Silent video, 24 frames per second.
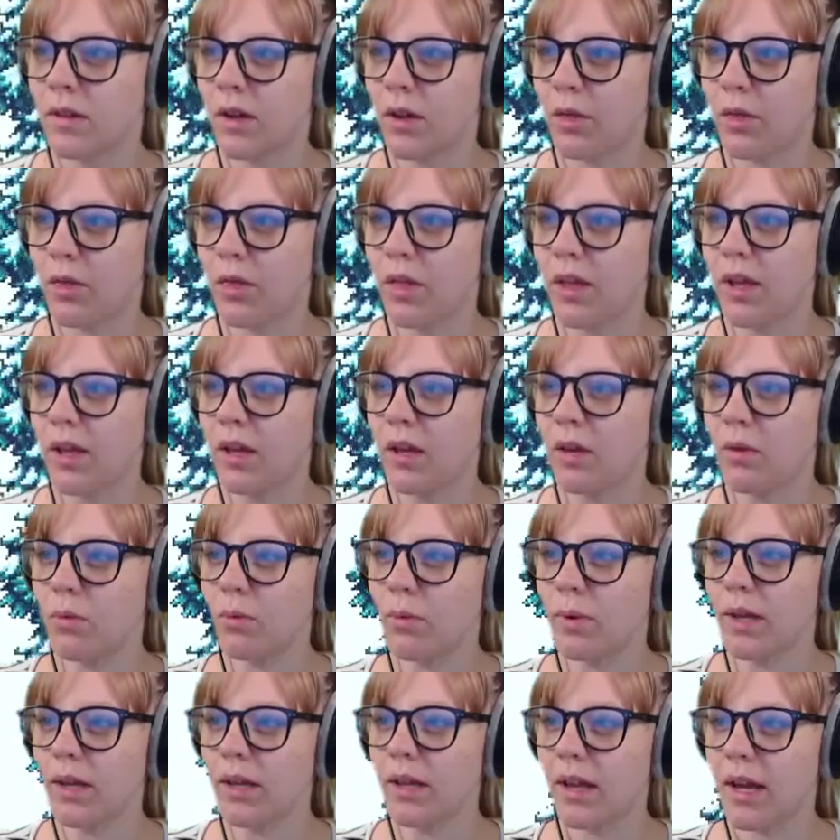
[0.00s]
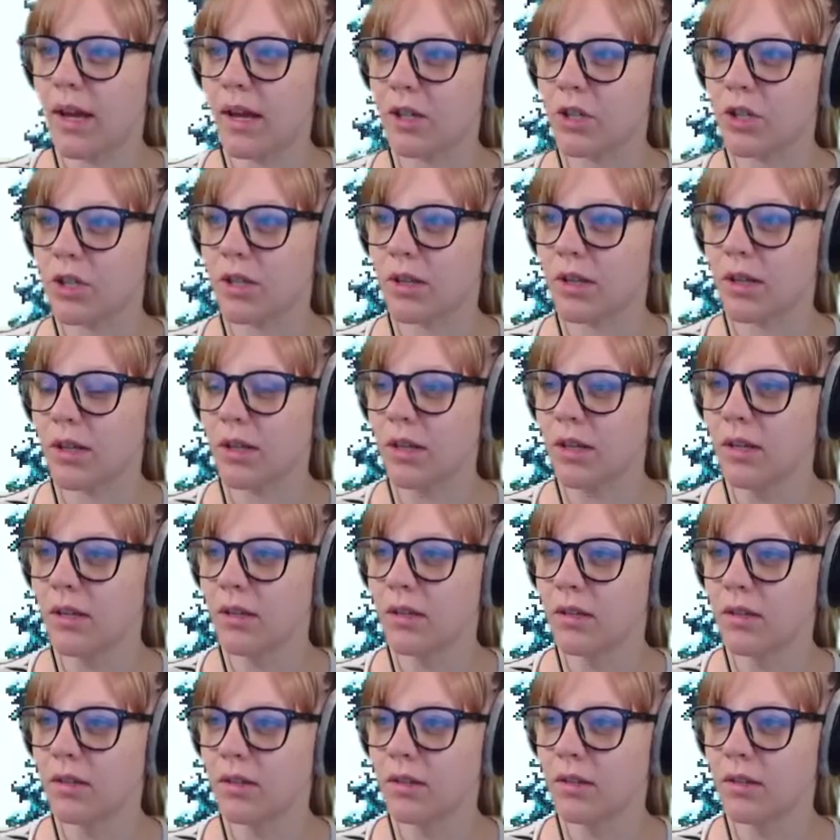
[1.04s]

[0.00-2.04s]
I think it will actually.